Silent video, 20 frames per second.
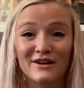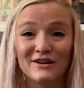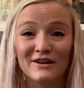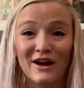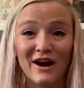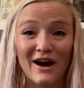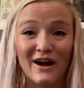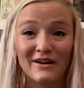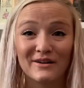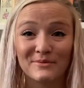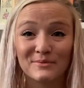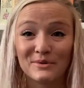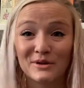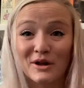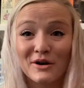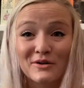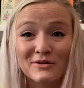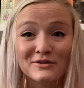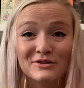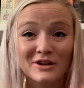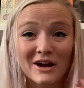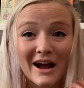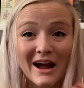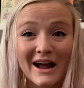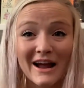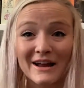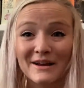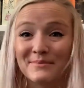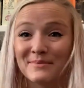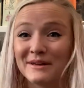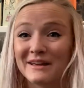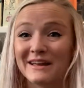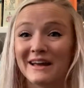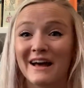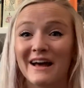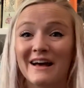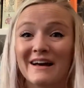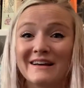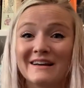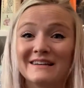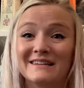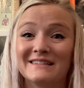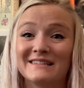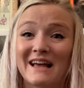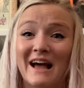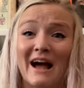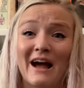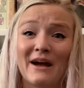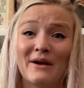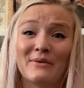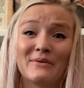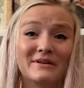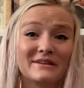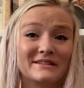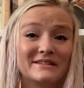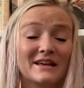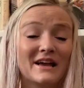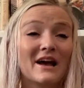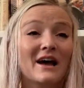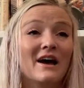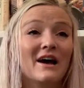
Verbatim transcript: not blow dried, because I was